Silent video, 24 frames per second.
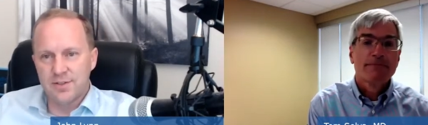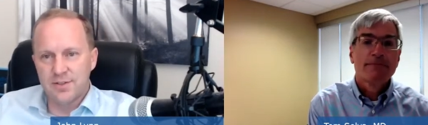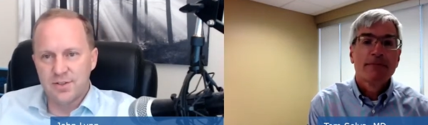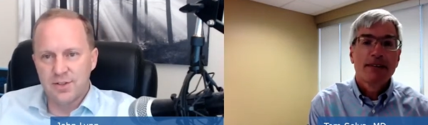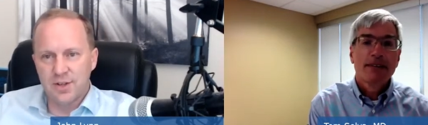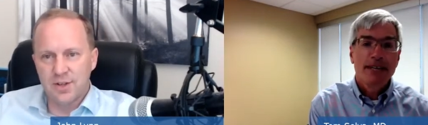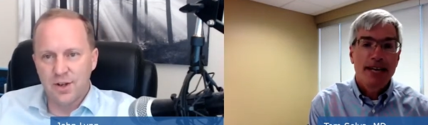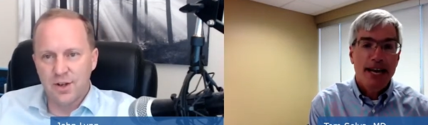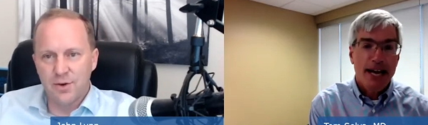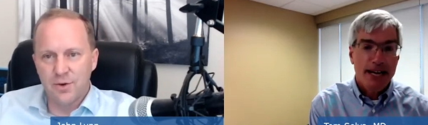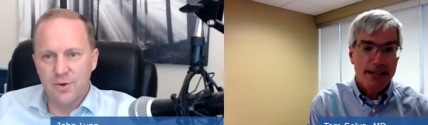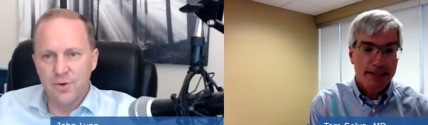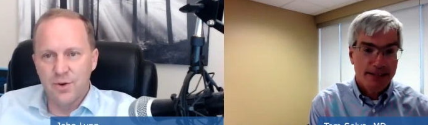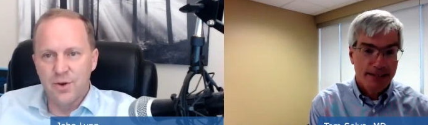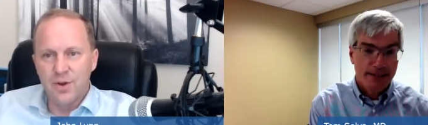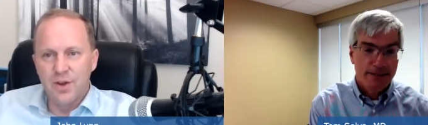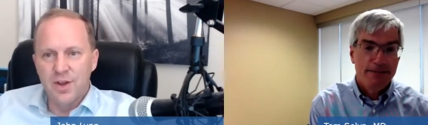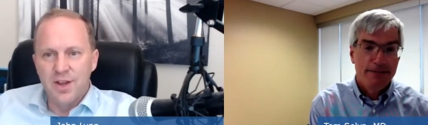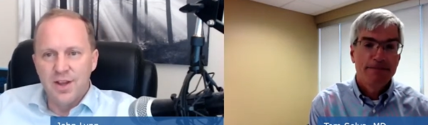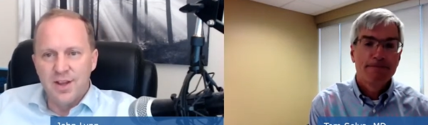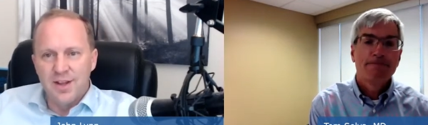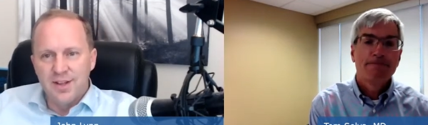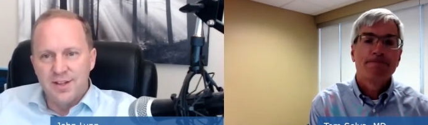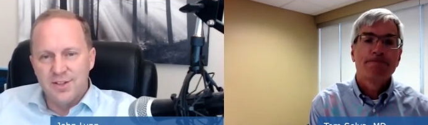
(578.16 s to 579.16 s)
Speaker 1: So, yeah.
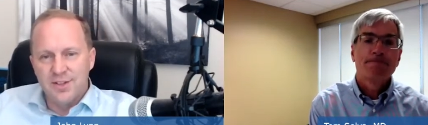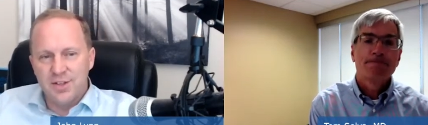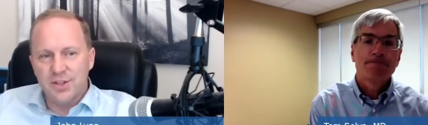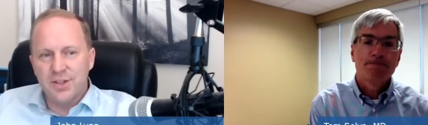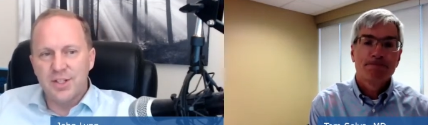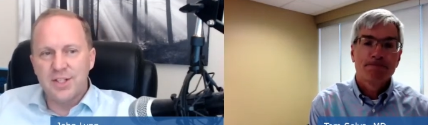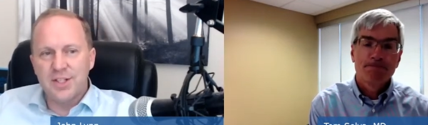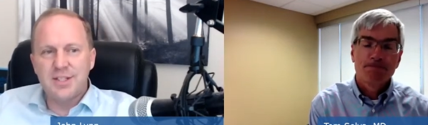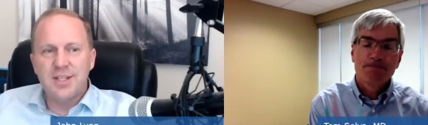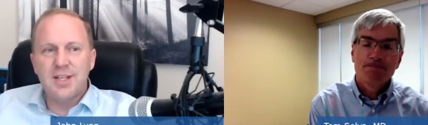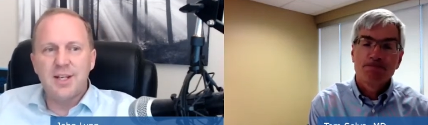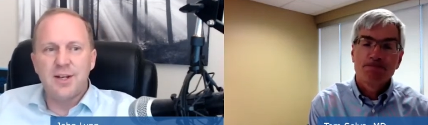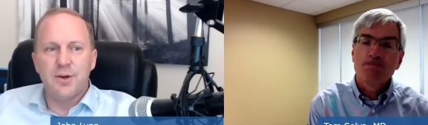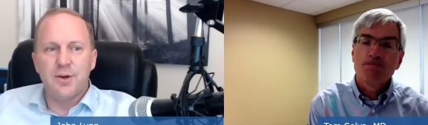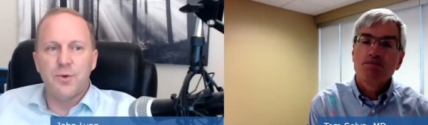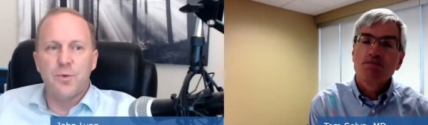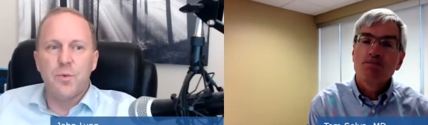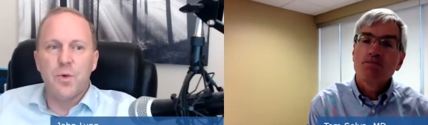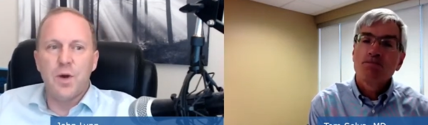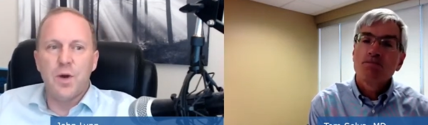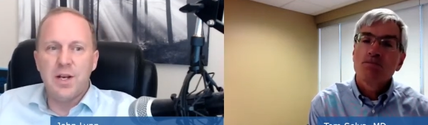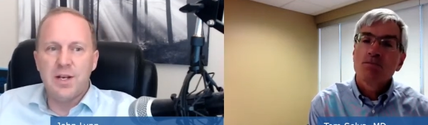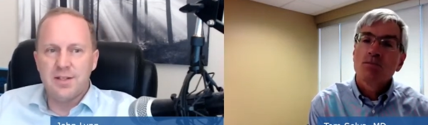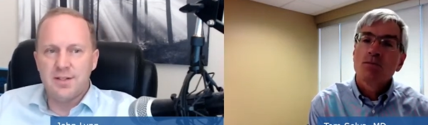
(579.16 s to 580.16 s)
So let's hear,
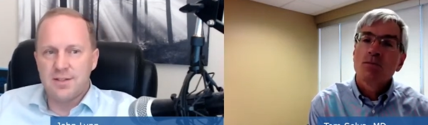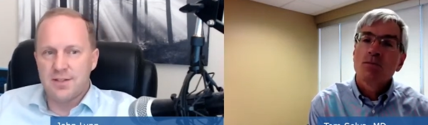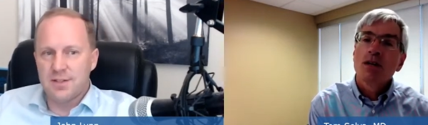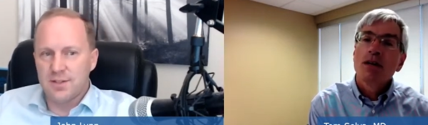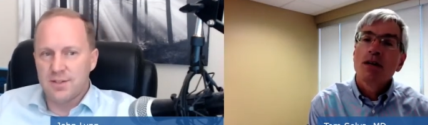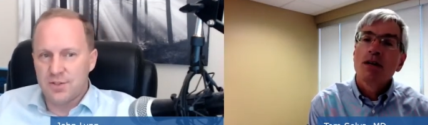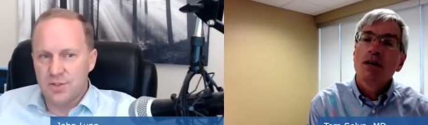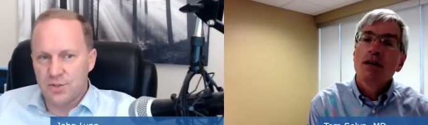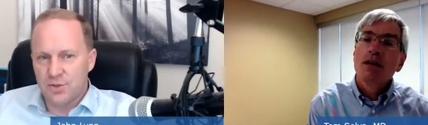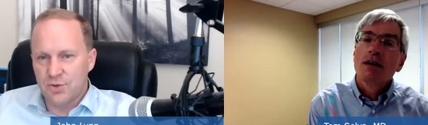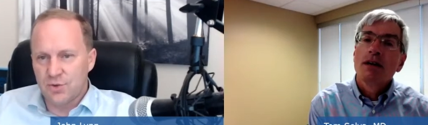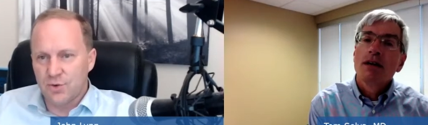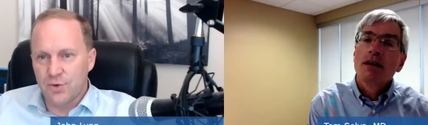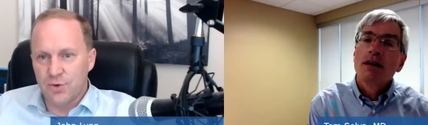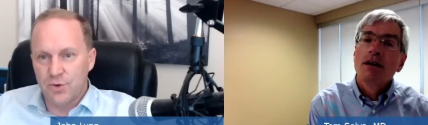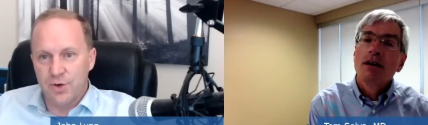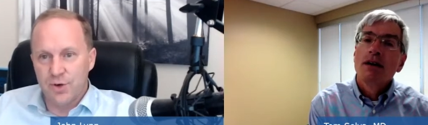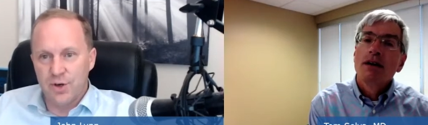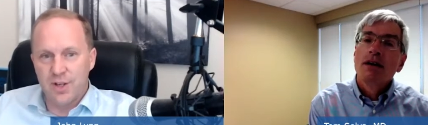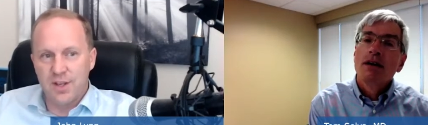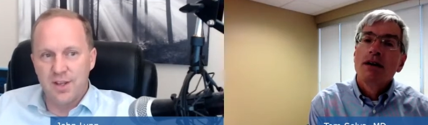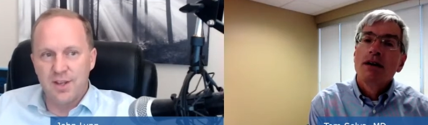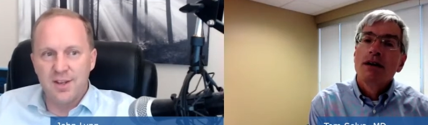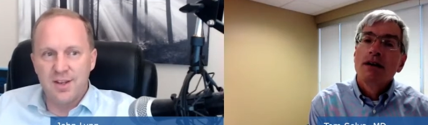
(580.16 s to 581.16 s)
what is the
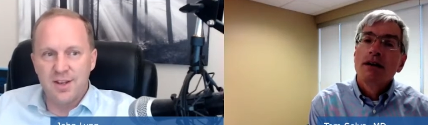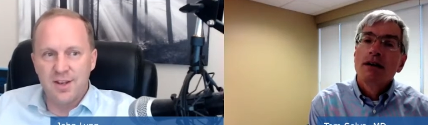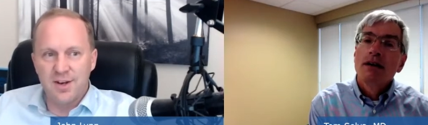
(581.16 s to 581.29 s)
story?